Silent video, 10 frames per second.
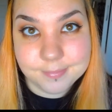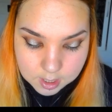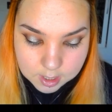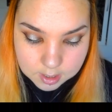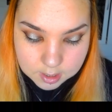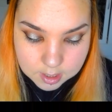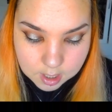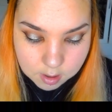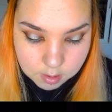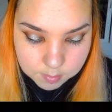
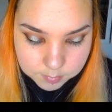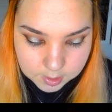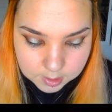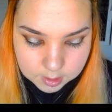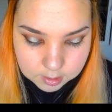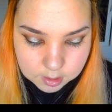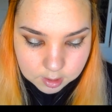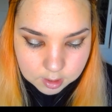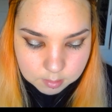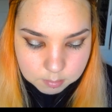Now I'm taking
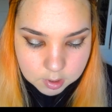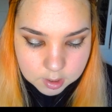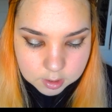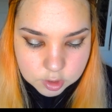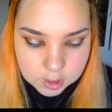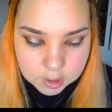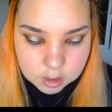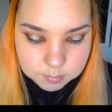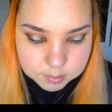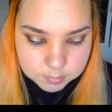the Marc
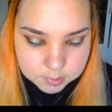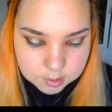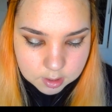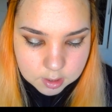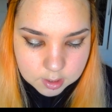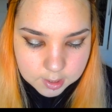Jacobs mascara,